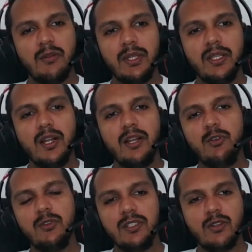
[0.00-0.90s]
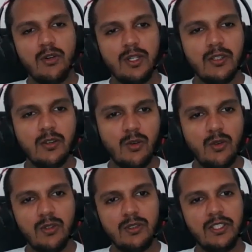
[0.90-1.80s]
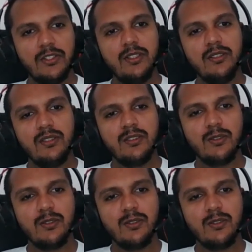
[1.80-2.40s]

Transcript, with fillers: be I would call it no code sessions.